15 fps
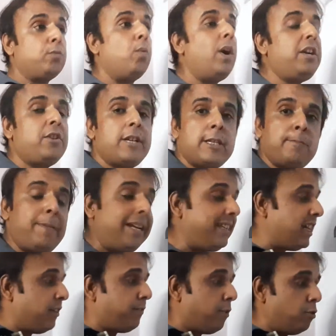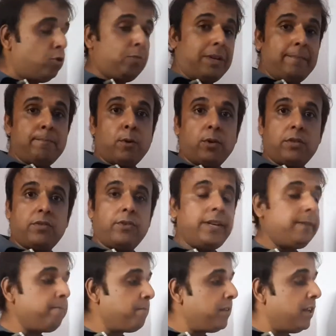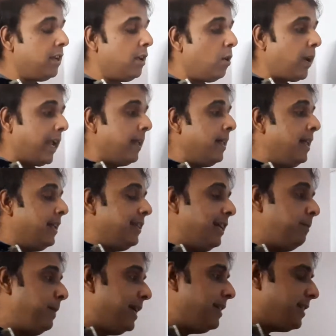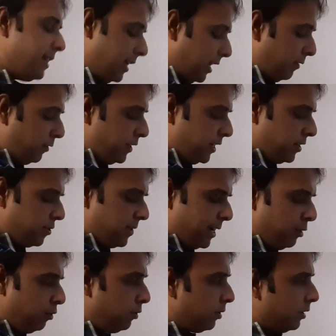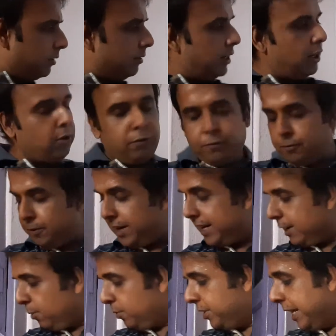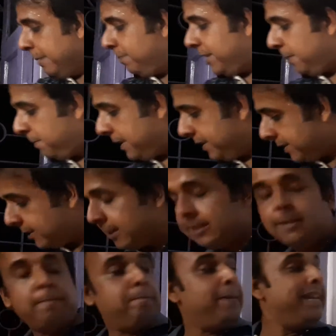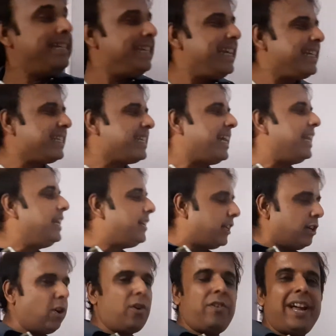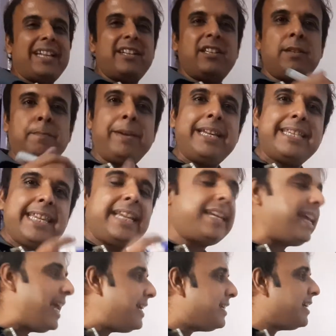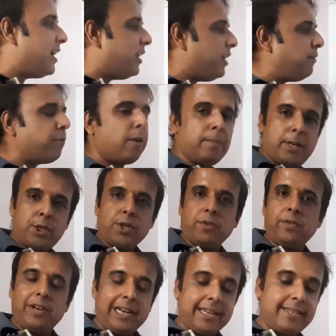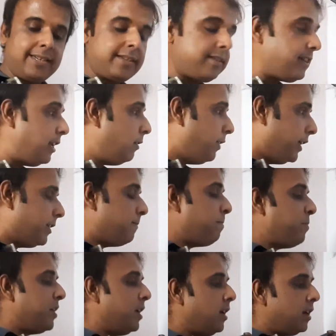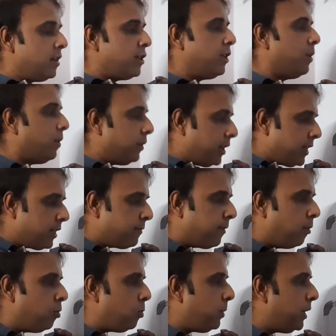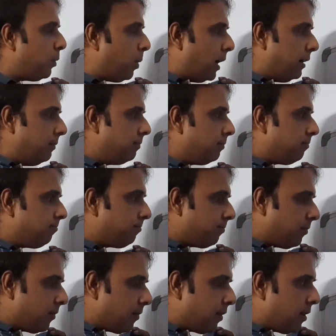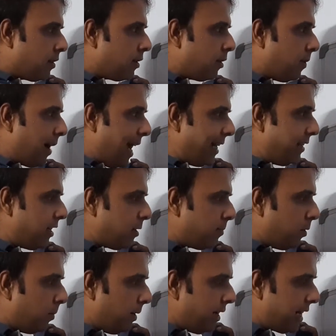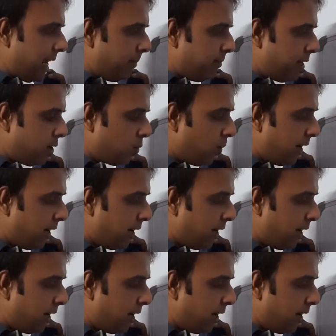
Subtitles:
what respect they are found to be important, right? Okay, that means if we just try to figure out them, that means the basic skeleton, or rather the basic ACR information let us just deal with. So this is found to be the one. So at this moment I'm just